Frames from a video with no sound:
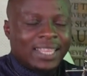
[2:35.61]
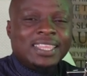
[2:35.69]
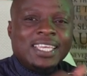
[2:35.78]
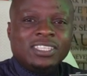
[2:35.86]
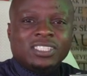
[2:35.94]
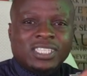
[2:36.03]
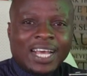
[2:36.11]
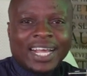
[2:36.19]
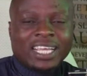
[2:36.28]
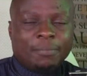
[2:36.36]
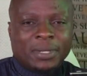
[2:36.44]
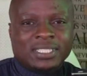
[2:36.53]
These
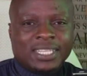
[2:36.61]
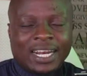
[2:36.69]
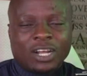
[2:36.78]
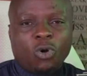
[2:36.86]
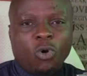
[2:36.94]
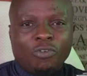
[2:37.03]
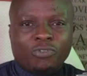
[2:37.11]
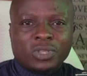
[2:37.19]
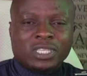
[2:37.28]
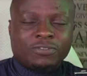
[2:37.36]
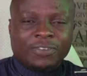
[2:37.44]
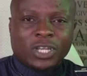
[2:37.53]
documents that I go over
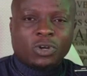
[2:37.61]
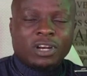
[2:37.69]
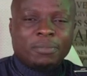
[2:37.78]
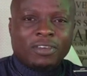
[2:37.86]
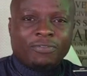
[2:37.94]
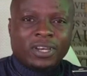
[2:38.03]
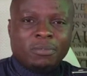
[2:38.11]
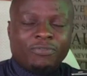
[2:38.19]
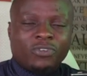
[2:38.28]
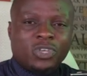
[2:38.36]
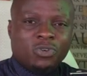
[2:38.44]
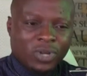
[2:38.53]
in this video going to be available
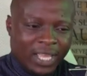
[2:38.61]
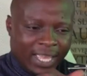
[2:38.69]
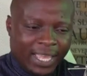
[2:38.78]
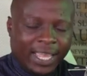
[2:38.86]
for you